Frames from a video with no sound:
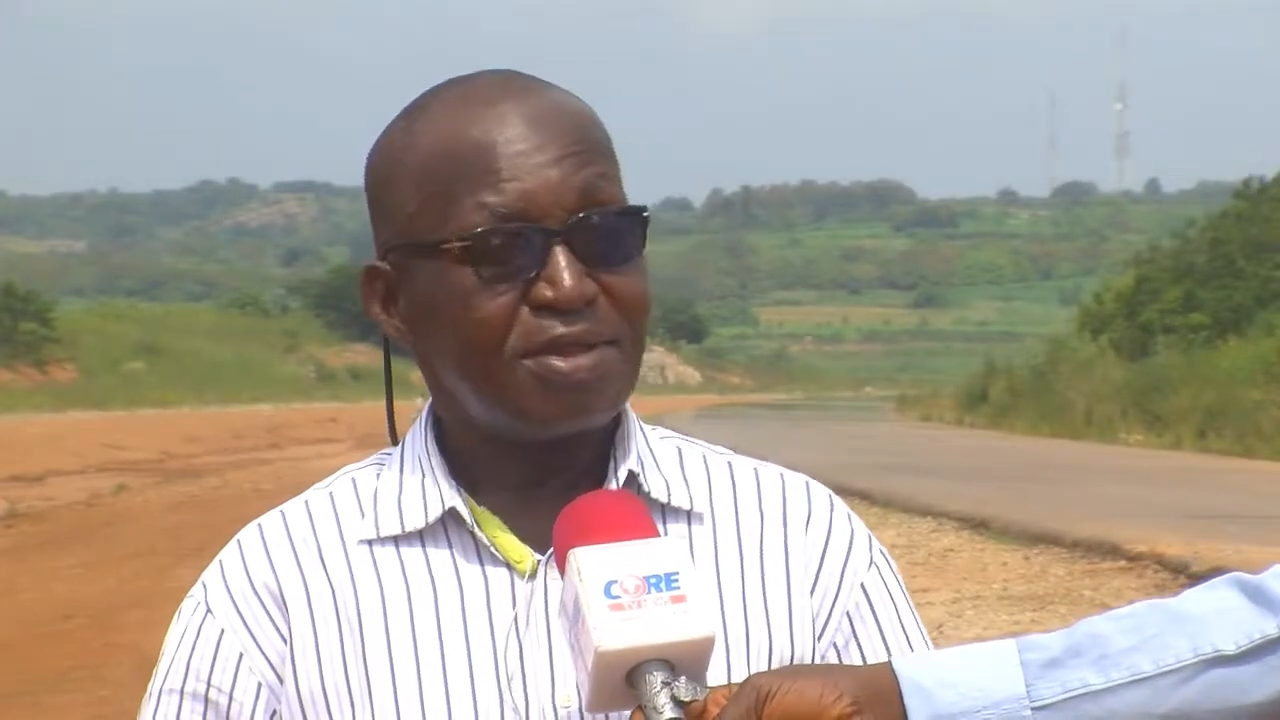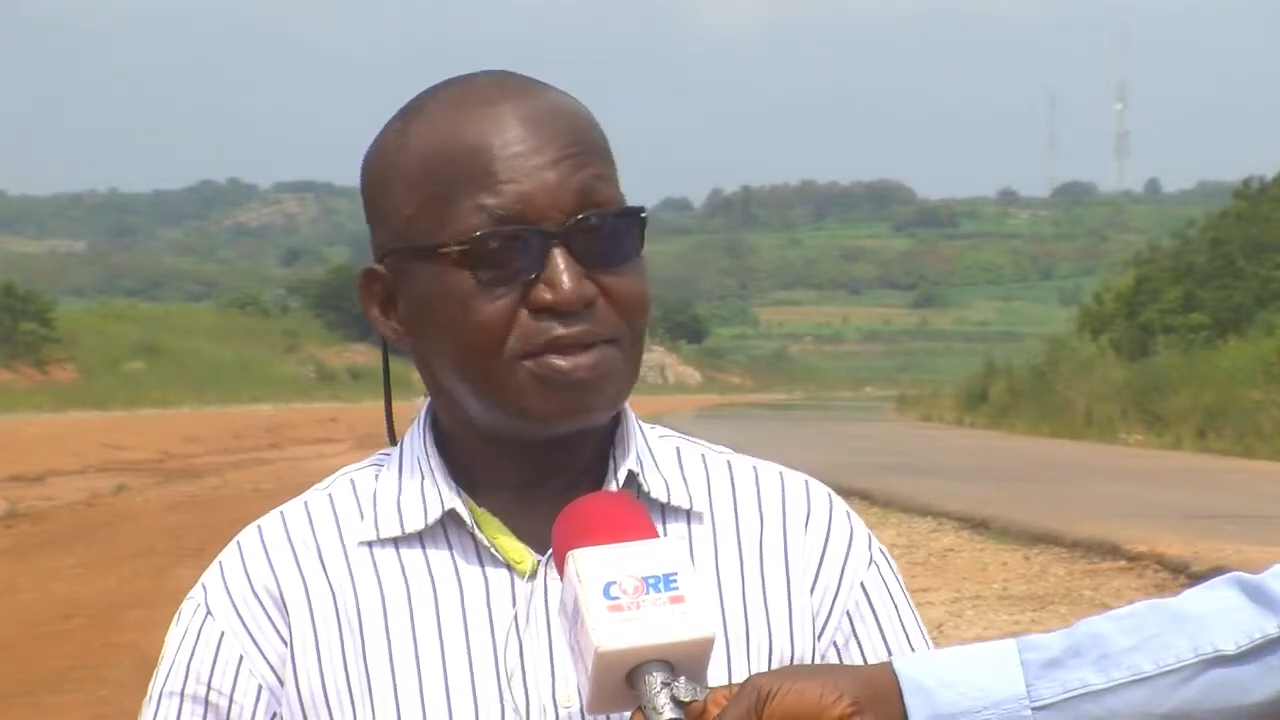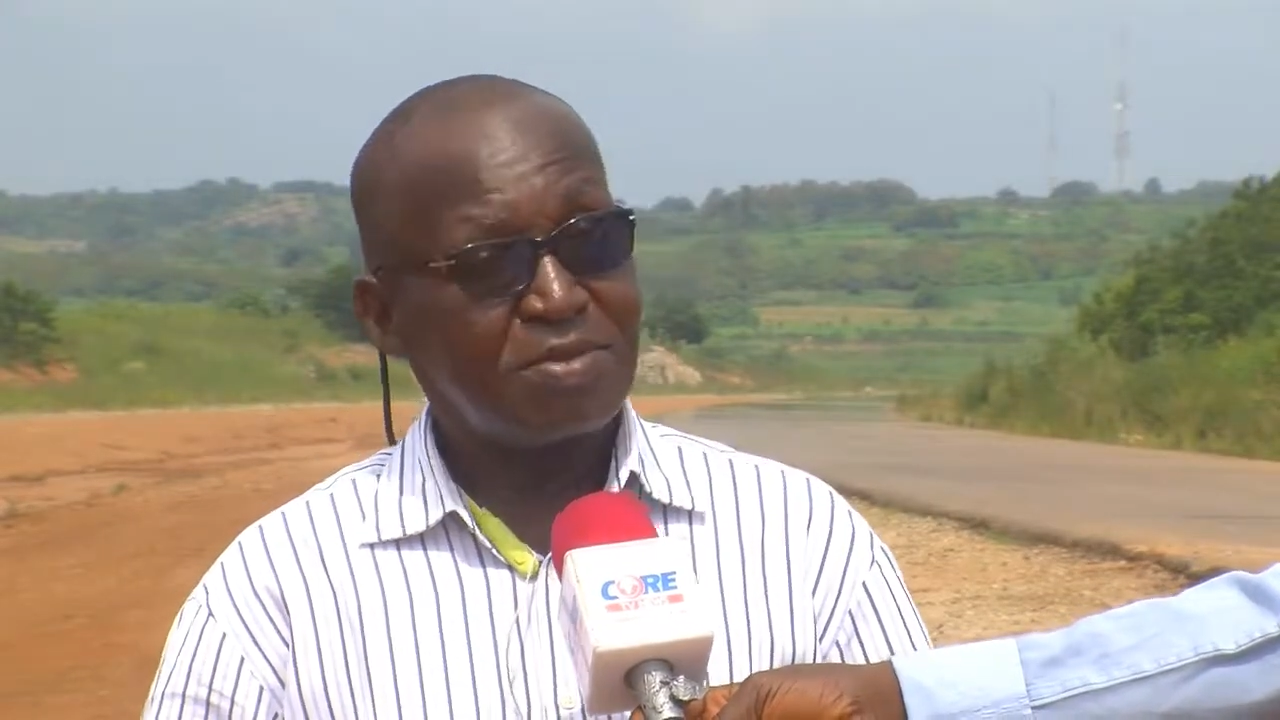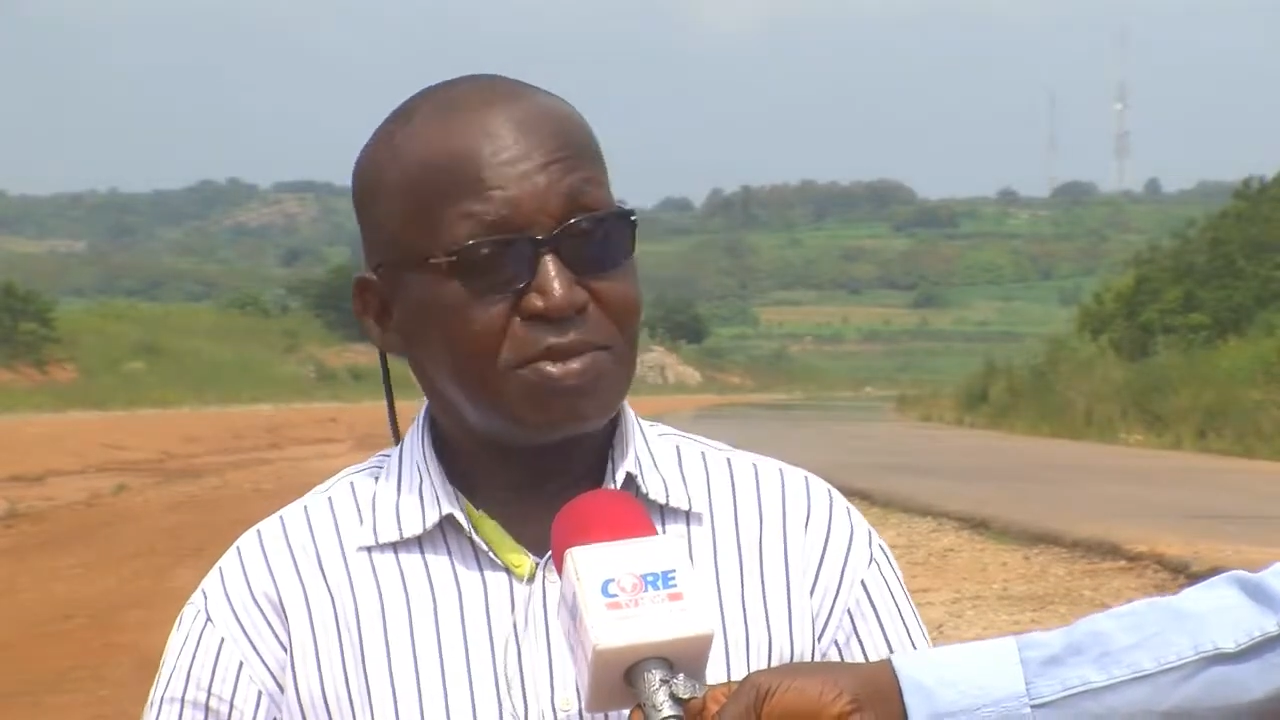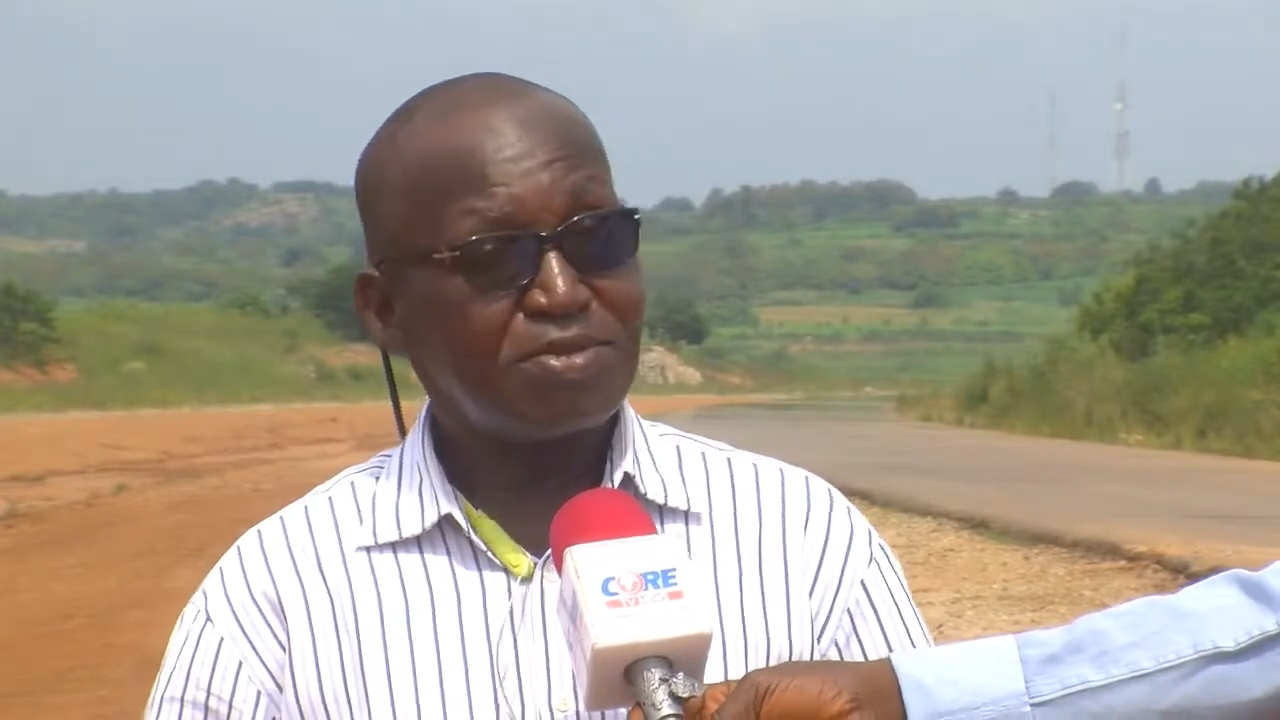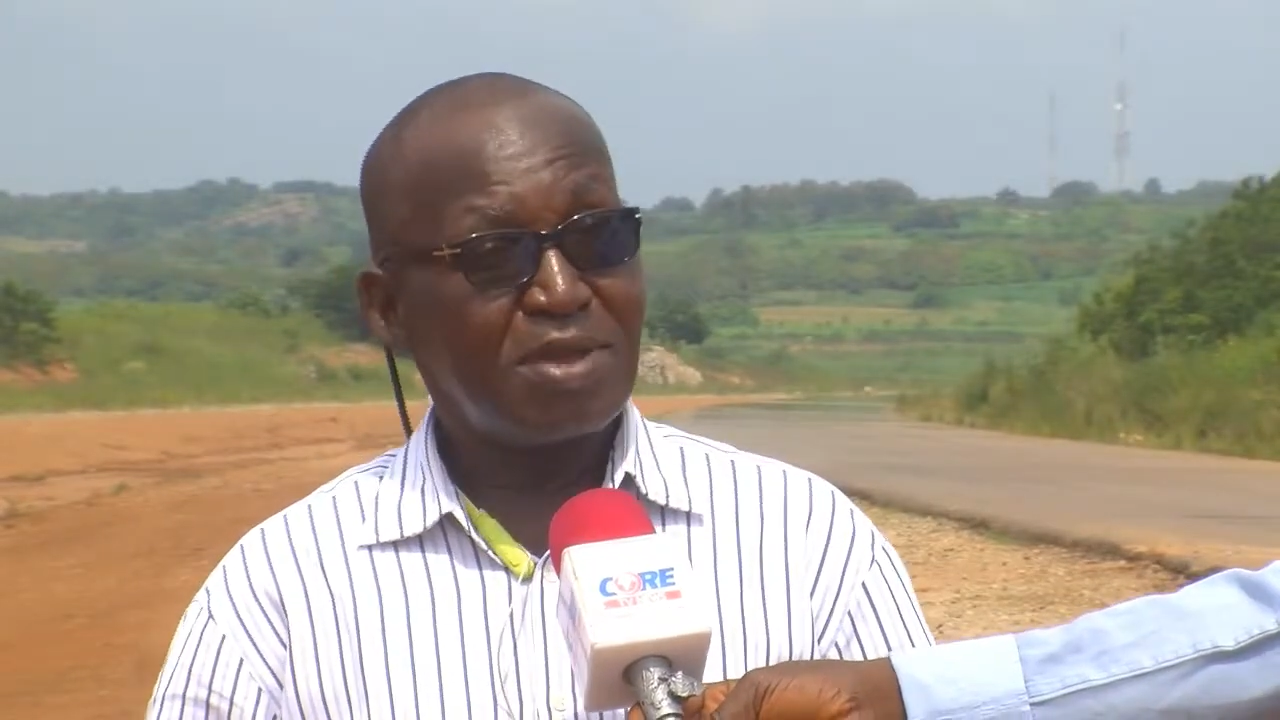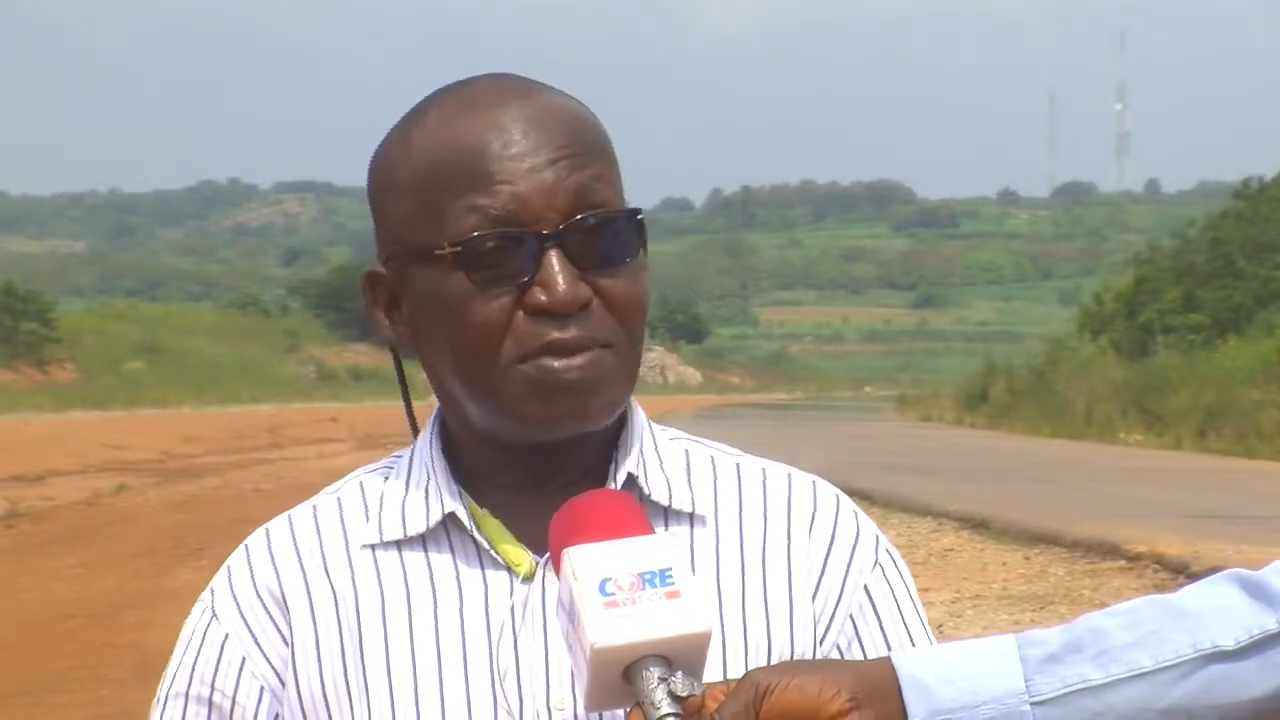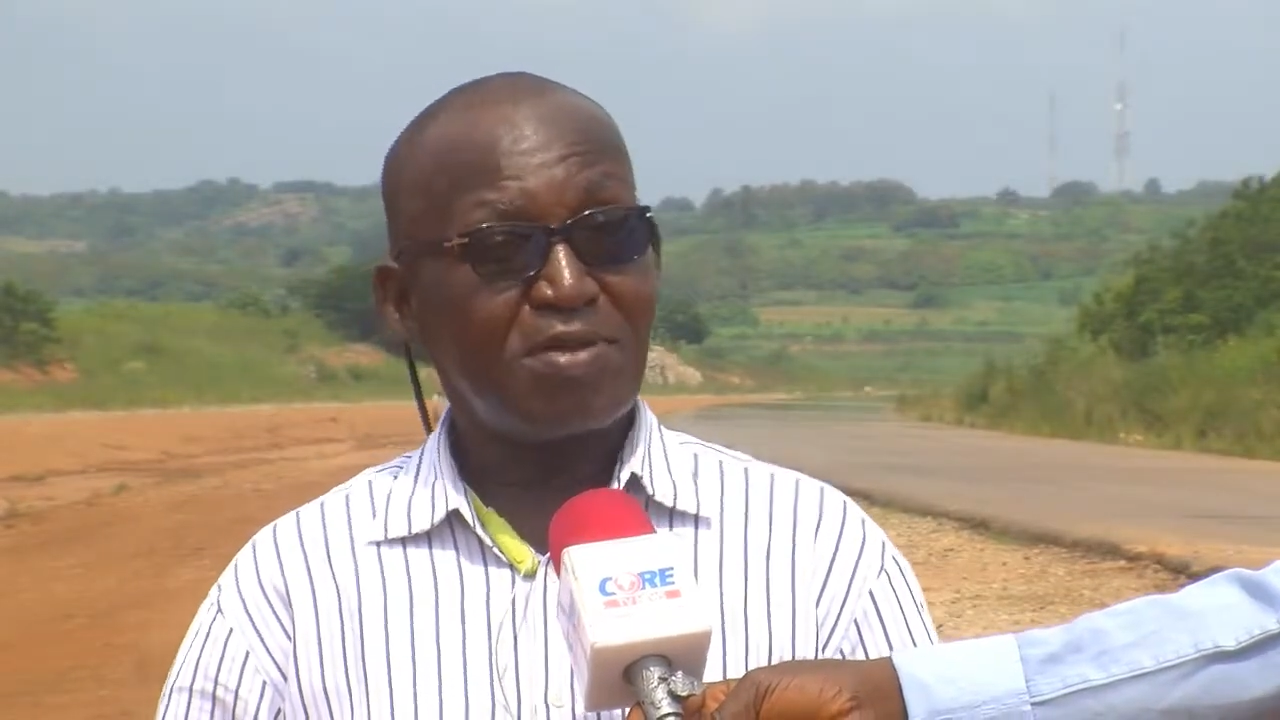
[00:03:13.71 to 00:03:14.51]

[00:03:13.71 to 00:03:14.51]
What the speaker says: It's supposed to have